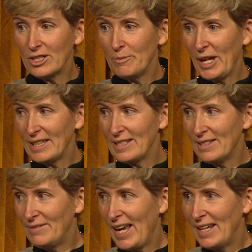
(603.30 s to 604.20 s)
to make this
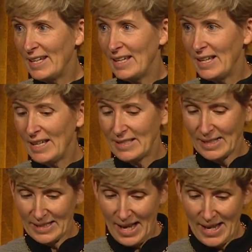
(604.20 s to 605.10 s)
event a
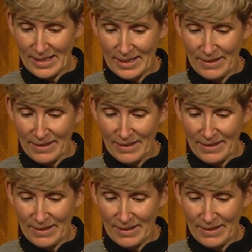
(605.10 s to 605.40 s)
success.